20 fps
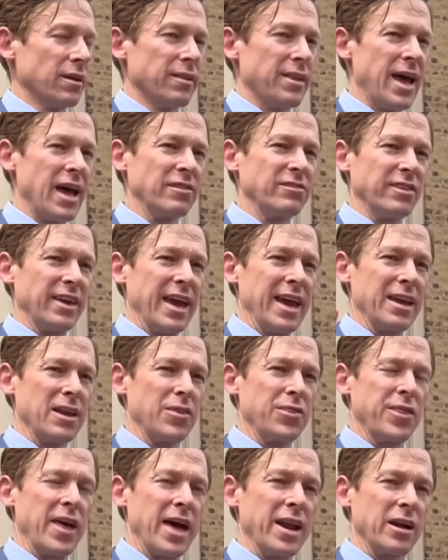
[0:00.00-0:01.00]
that's
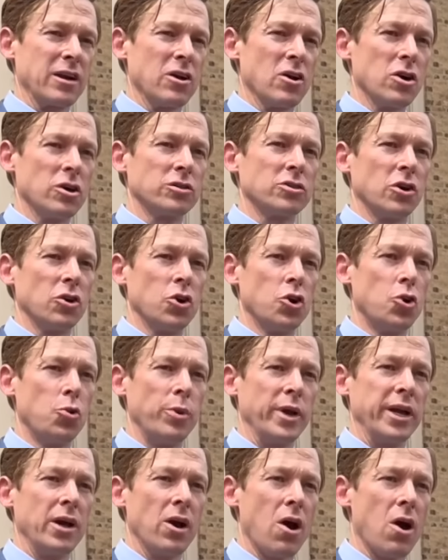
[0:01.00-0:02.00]
antithetical to who
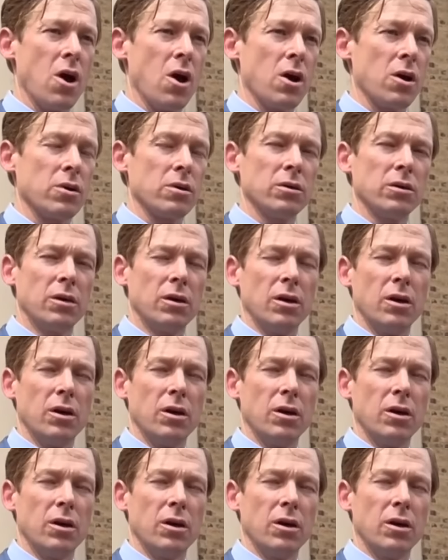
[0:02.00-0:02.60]
we are,